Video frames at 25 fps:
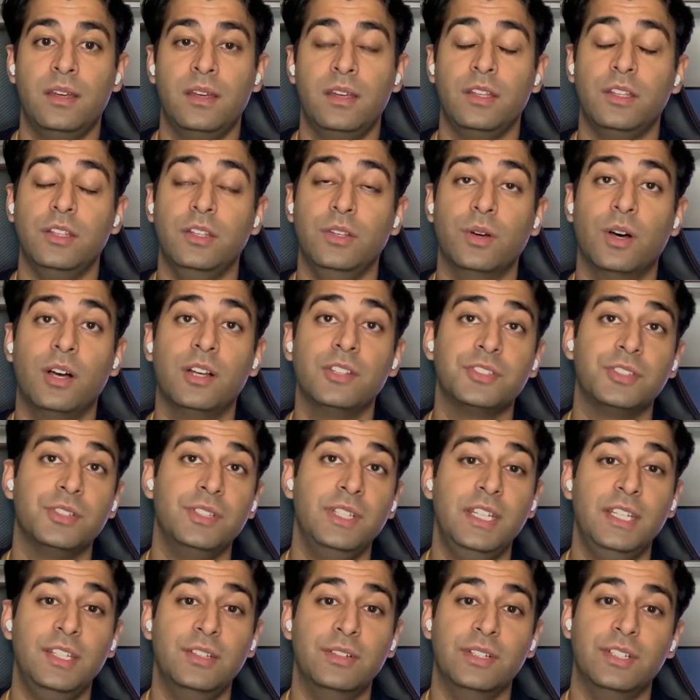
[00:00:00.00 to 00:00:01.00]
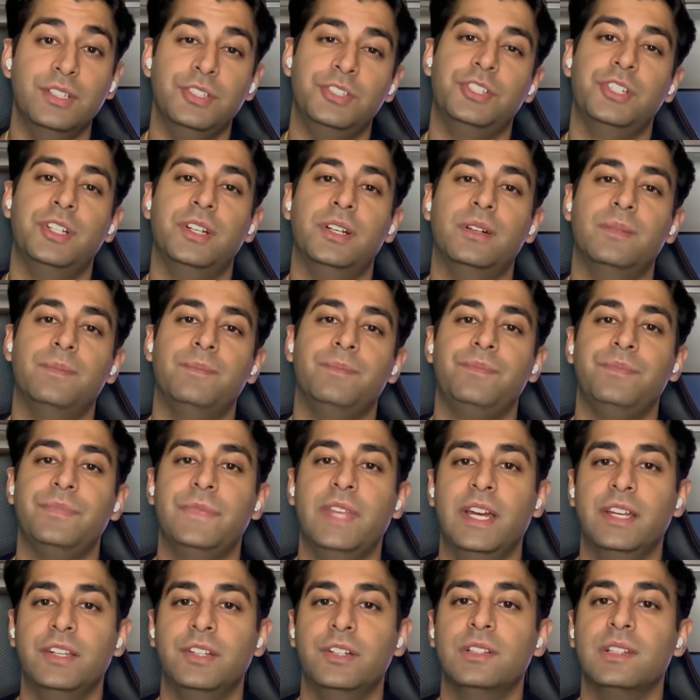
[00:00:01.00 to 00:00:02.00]
You also need to ensure
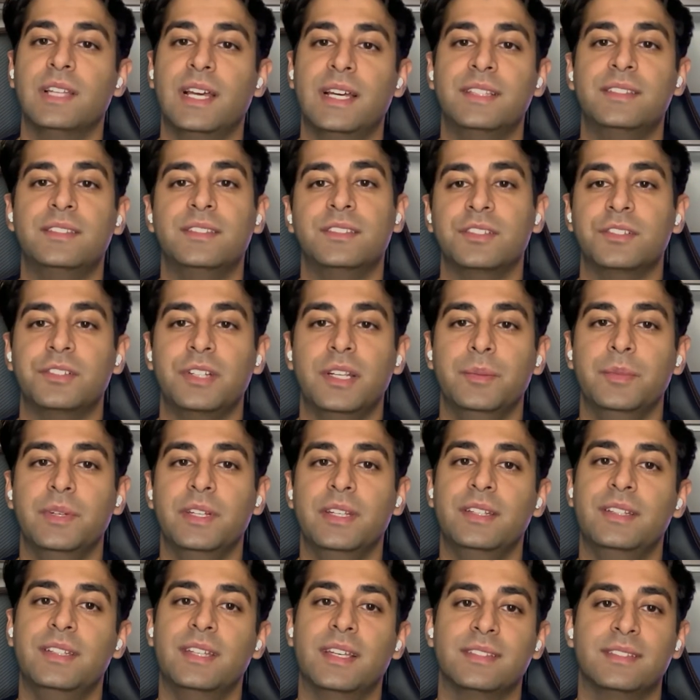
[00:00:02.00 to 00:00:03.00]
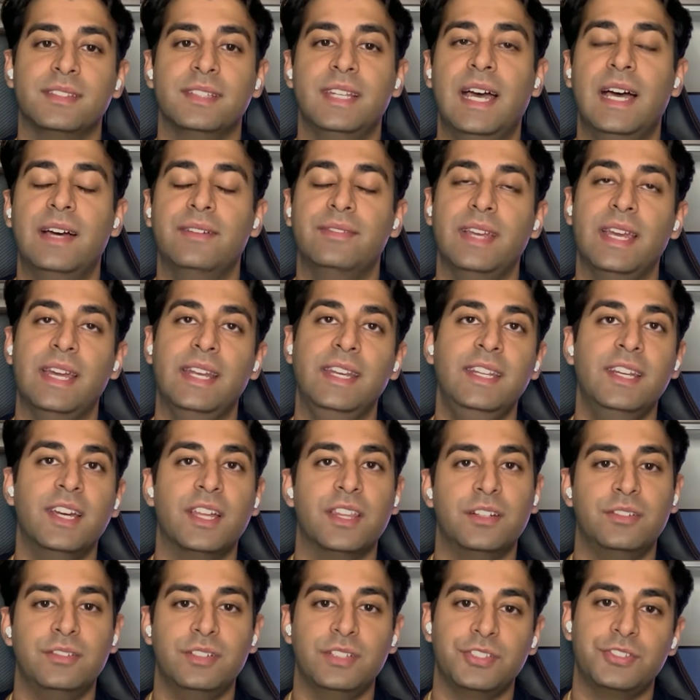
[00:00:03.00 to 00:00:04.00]
that your license agreement doesn't have any other
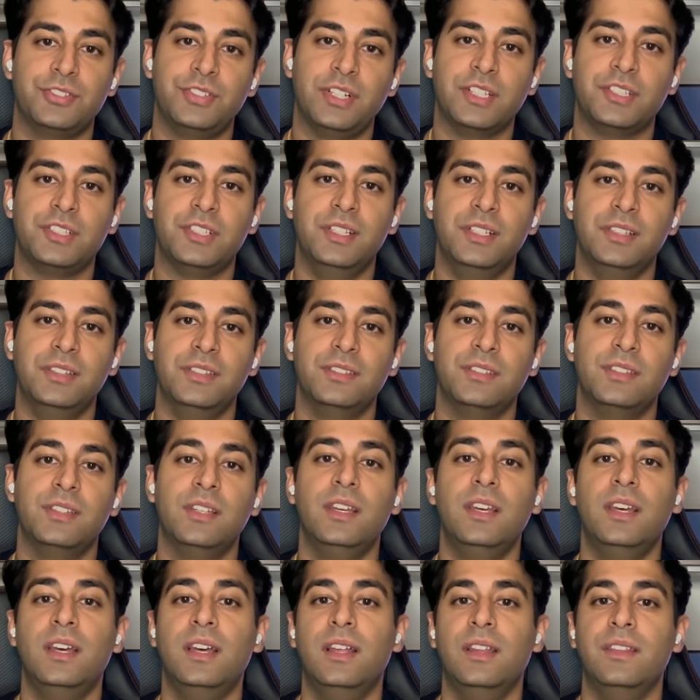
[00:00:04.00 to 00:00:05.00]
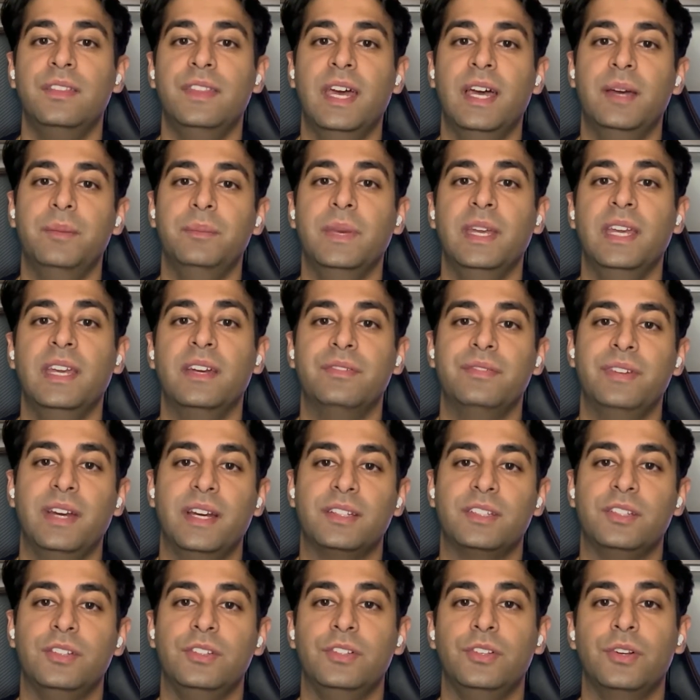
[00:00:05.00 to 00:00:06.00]
restrictions that may
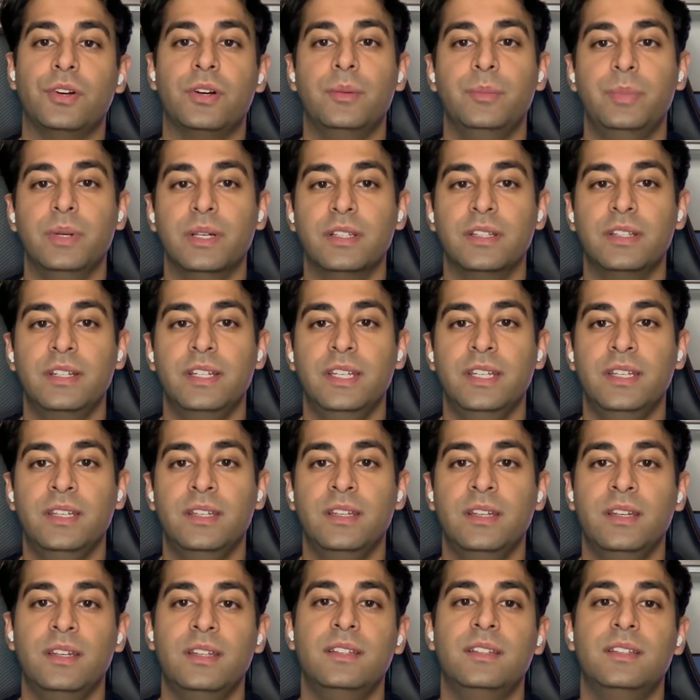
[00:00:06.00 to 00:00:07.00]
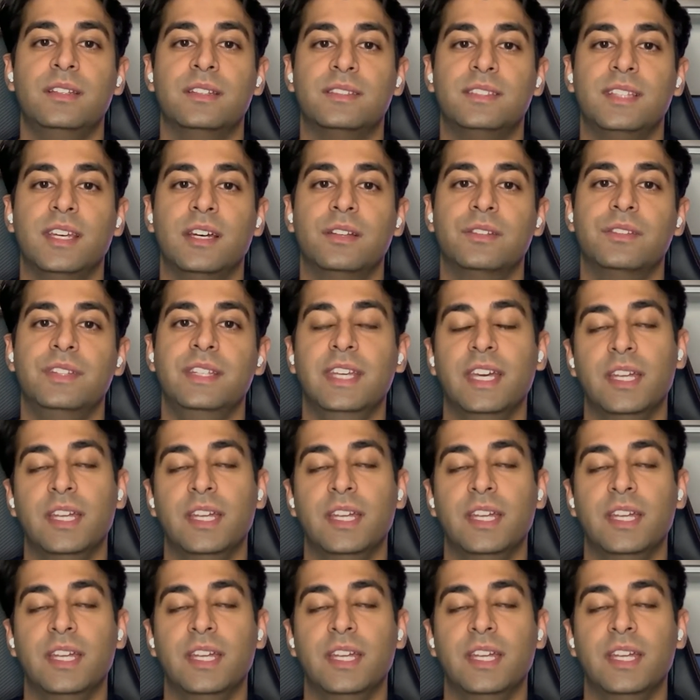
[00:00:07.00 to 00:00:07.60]
affect your ability to sell the